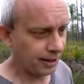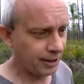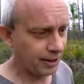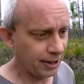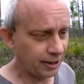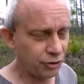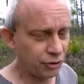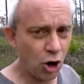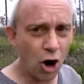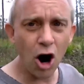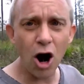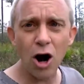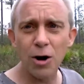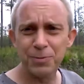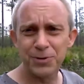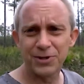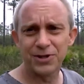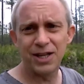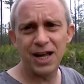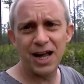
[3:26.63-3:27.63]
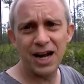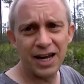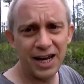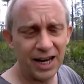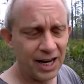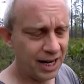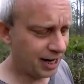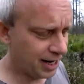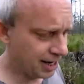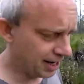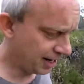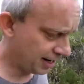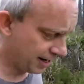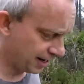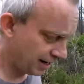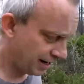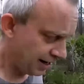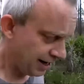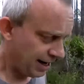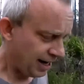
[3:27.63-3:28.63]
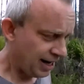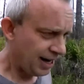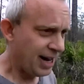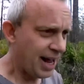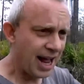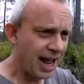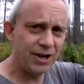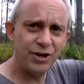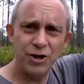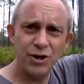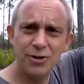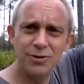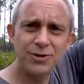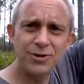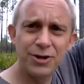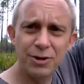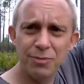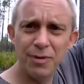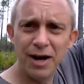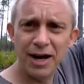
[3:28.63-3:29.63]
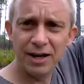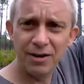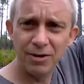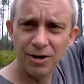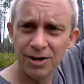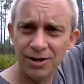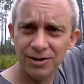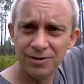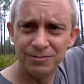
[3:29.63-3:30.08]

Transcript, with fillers: The tarps that he had used to make